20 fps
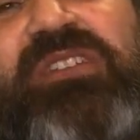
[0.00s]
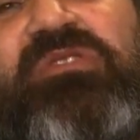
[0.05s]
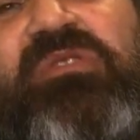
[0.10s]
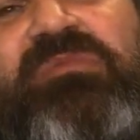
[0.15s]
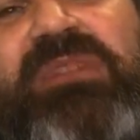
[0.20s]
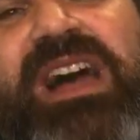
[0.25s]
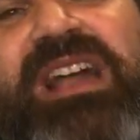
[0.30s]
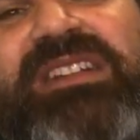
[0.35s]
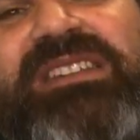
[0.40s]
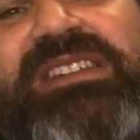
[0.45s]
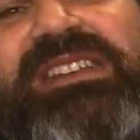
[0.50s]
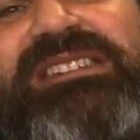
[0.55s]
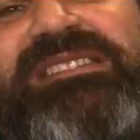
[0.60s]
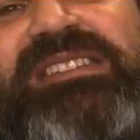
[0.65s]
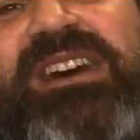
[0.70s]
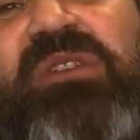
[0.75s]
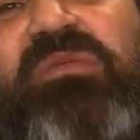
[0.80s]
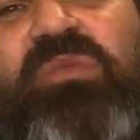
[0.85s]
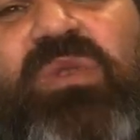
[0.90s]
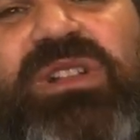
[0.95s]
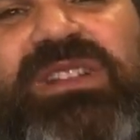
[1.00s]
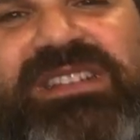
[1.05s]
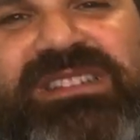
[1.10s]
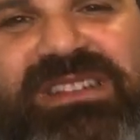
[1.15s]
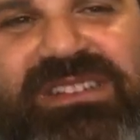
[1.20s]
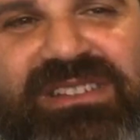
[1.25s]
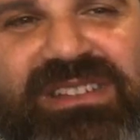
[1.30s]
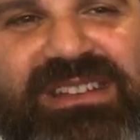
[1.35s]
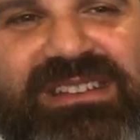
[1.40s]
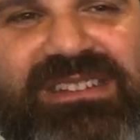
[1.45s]
chromatically is not
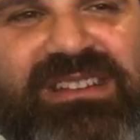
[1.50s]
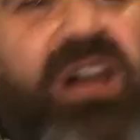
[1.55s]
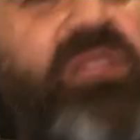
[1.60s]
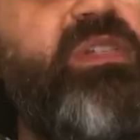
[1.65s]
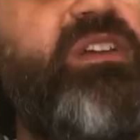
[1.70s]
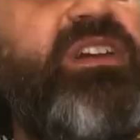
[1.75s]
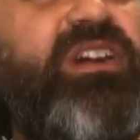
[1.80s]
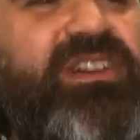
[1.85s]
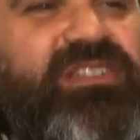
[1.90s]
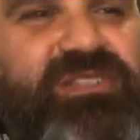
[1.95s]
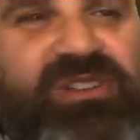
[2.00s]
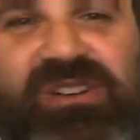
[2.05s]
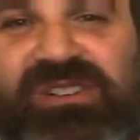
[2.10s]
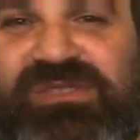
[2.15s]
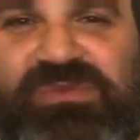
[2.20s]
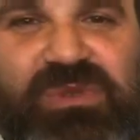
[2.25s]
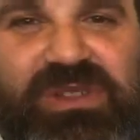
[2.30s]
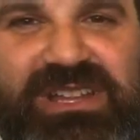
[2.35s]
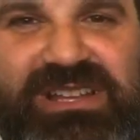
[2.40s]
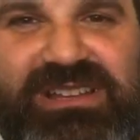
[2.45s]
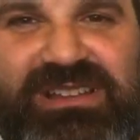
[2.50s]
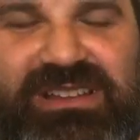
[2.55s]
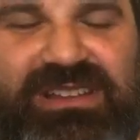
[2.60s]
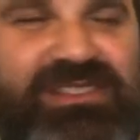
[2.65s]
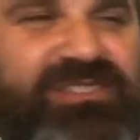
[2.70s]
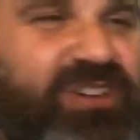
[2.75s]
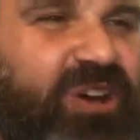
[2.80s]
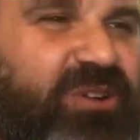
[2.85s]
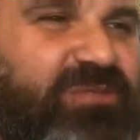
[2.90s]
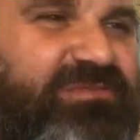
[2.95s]
willy-nilly. Nothing on guitar is
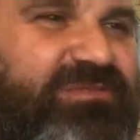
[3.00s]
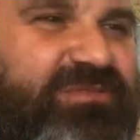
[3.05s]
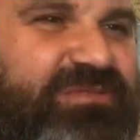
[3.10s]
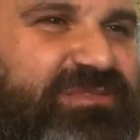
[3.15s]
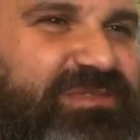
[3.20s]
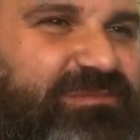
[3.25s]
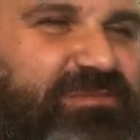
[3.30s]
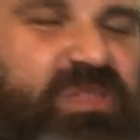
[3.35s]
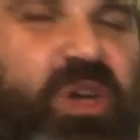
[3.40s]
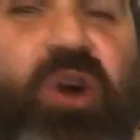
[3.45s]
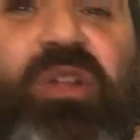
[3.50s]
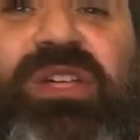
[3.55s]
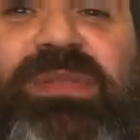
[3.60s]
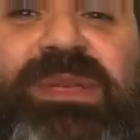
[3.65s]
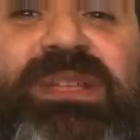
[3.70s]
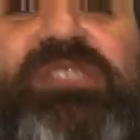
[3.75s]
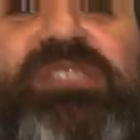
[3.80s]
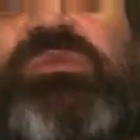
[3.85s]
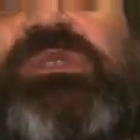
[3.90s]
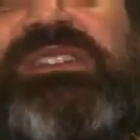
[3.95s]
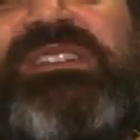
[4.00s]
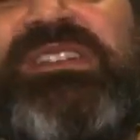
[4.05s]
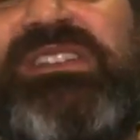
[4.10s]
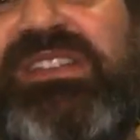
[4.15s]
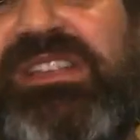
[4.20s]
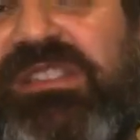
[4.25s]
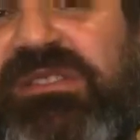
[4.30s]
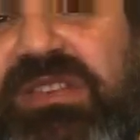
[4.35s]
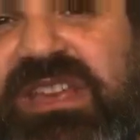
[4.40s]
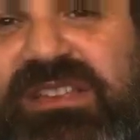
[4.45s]
willy-nilly. Don't the only thing that's
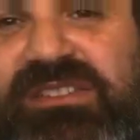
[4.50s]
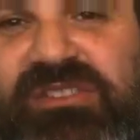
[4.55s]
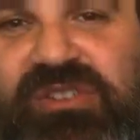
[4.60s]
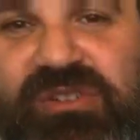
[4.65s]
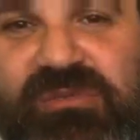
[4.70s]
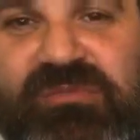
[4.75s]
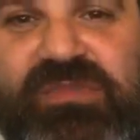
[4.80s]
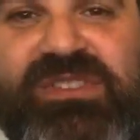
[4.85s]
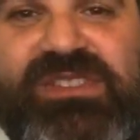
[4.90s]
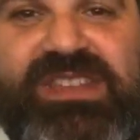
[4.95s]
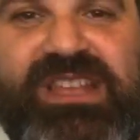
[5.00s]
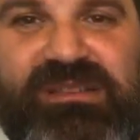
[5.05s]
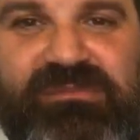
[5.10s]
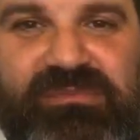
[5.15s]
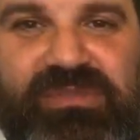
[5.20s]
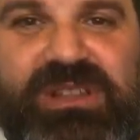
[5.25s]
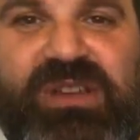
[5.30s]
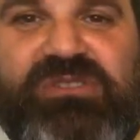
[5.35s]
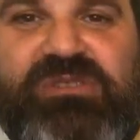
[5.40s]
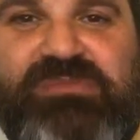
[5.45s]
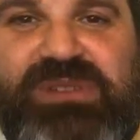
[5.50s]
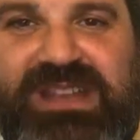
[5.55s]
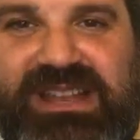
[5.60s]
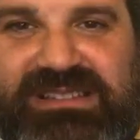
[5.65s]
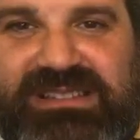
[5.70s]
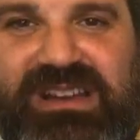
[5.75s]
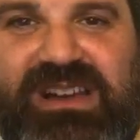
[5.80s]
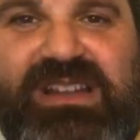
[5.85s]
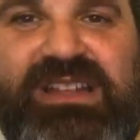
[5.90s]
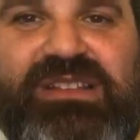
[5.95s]
willy-nilly is, is you can sit and play with the
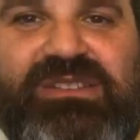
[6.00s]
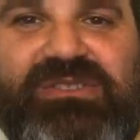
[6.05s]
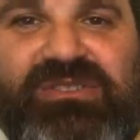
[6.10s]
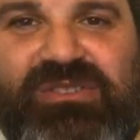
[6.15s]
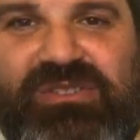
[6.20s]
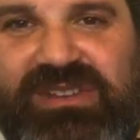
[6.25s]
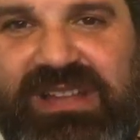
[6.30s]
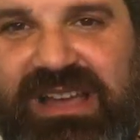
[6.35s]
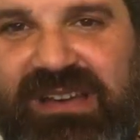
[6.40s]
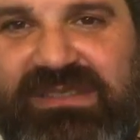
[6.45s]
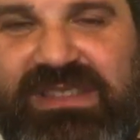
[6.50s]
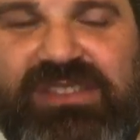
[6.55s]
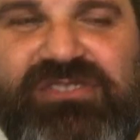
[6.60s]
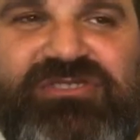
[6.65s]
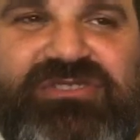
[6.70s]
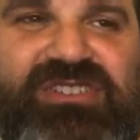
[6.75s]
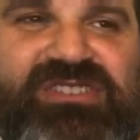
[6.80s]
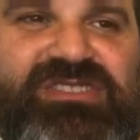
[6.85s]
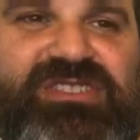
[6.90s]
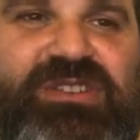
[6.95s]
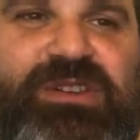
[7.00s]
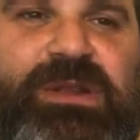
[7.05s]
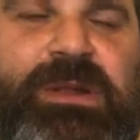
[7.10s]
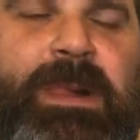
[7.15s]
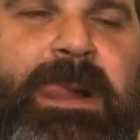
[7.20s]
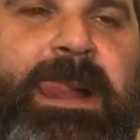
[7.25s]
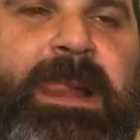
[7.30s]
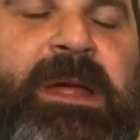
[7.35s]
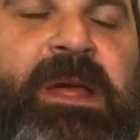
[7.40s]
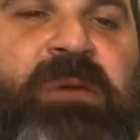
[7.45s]
pentatonic and learn how that truss good.
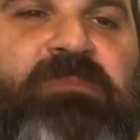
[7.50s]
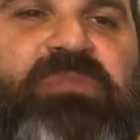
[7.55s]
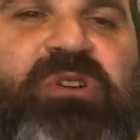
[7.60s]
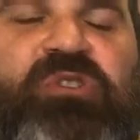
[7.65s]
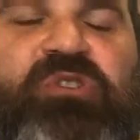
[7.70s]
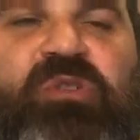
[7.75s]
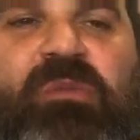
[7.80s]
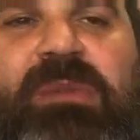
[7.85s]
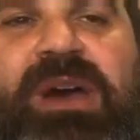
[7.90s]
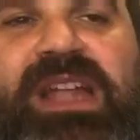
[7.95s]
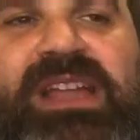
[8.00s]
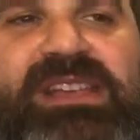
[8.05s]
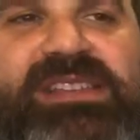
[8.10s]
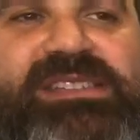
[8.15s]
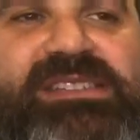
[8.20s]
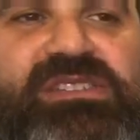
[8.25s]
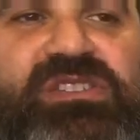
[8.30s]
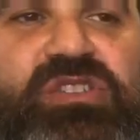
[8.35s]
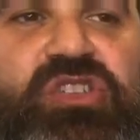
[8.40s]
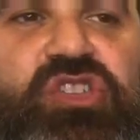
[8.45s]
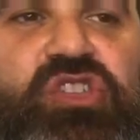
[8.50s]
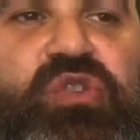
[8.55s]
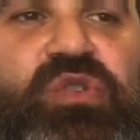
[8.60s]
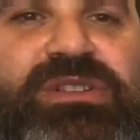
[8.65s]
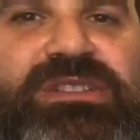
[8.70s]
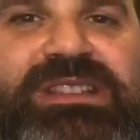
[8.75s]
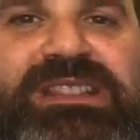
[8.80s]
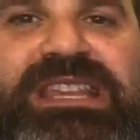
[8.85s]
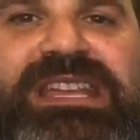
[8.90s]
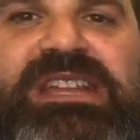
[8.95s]
But chromatics, you
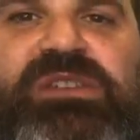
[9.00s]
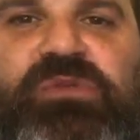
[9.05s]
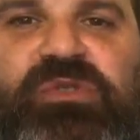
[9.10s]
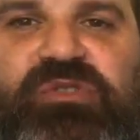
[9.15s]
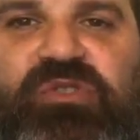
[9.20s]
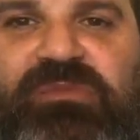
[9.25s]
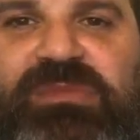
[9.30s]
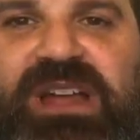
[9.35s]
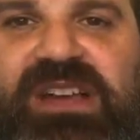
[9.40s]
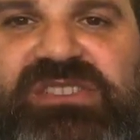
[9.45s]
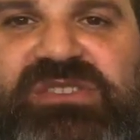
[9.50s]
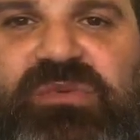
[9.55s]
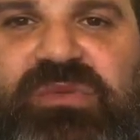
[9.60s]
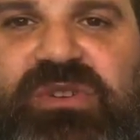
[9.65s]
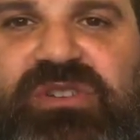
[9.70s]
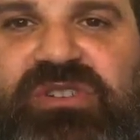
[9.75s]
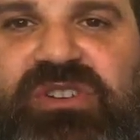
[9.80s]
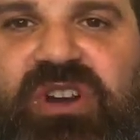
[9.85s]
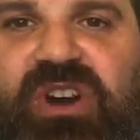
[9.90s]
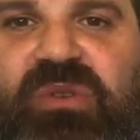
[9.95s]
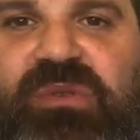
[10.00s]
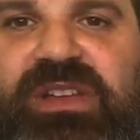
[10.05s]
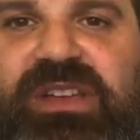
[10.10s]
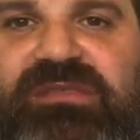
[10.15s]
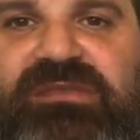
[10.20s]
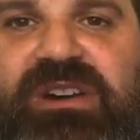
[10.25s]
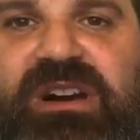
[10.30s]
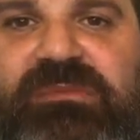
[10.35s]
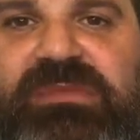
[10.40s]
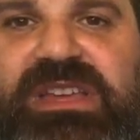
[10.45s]
can lead with chromatics to where you're going.
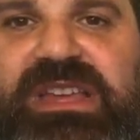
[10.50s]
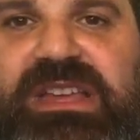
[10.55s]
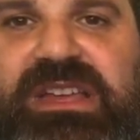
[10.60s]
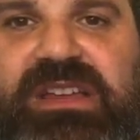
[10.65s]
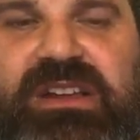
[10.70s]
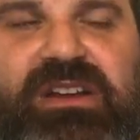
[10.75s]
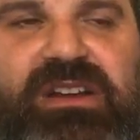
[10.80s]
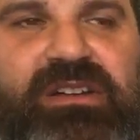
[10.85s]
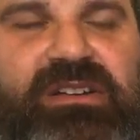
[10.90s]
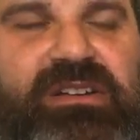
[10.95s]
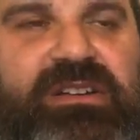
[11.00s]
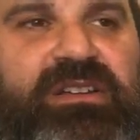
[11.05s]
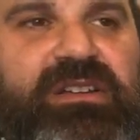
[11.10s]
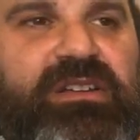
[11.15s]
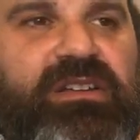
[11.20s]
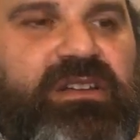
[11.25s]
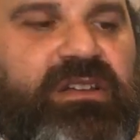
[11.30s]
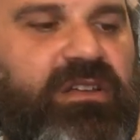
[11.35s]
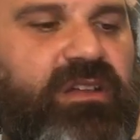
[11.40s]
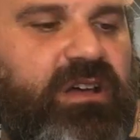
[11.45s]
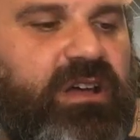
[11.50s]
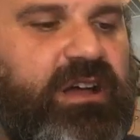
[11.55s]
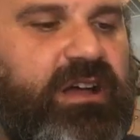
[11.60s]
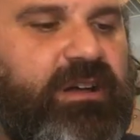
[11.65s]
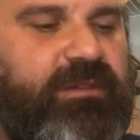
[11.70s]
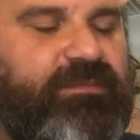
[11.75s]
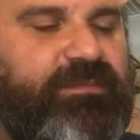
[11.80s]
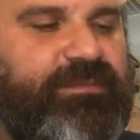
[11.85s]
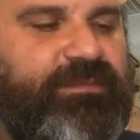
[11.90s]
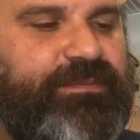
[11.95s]
If I'm here,
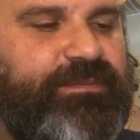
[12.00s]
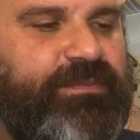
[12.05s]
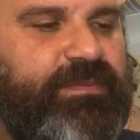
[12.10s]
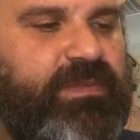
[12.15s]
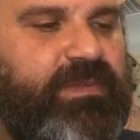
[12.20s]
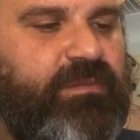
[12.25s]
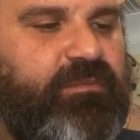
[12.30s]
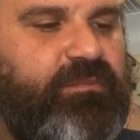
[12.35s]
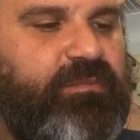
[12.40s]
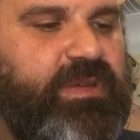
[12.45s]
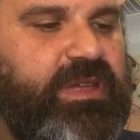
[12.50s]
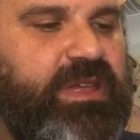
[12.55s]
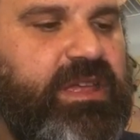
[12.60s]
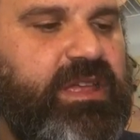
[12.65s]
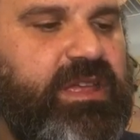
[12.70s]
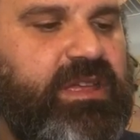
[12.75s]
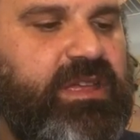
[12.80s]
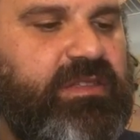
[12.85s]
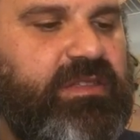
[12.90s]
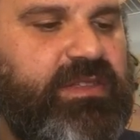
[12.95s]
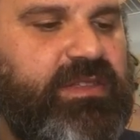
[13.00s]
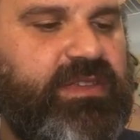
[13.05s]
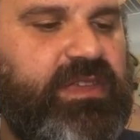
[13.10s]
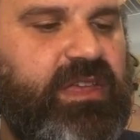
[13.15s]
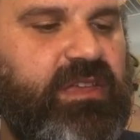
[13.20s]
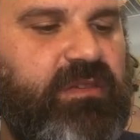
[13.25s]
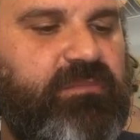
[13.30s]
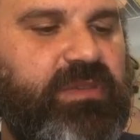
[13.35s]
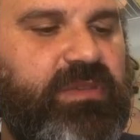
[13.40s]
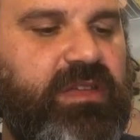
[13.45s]
um, B, let's
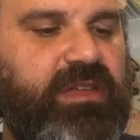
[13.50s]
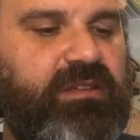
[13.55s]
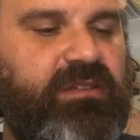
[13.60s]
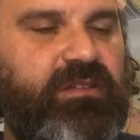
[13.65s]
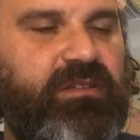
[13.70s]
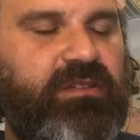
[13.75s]
see, B,